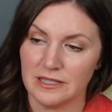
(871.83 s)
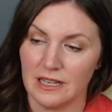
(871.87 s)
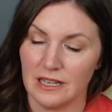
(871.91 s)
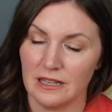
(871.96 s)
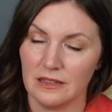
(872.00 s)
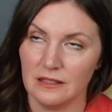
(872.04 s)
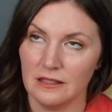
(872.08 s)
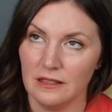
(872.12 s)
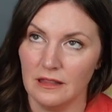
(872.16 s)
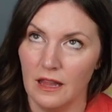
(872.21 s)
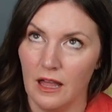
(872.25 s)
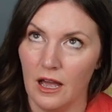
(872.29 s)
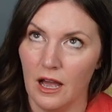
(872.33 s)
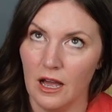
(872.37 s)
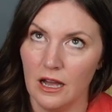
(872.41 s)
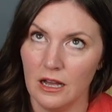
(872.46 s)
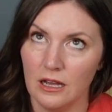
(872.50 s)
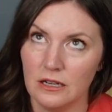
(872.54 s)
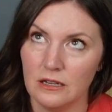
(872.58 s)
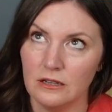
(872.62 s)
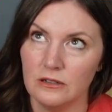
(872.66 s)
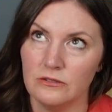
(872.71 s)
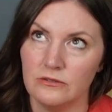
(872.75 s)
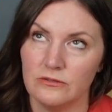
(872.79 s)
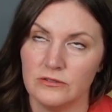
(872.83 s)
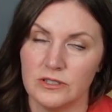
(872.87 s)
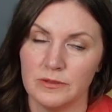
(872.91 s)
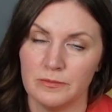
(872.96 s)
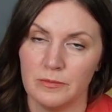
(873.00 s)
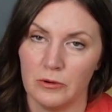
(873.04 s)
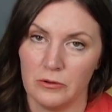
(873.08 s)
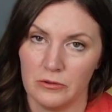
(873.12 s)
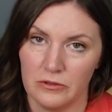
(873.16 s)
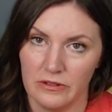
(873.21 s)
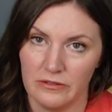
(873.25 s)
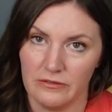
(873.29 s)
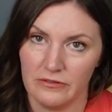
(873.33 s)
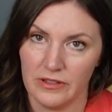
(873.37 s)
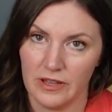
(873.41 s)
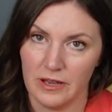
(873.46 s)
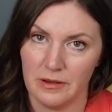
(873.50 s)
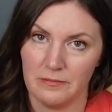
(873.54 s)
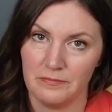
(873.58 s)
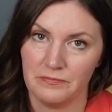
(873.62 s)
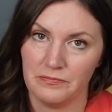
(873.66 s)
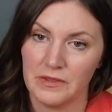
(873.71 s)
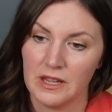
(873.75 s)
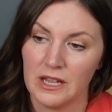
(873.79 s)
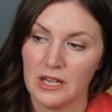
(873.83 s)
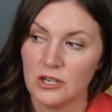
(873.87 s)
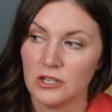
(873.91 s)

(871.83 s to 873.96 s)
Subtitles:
I loved both of them.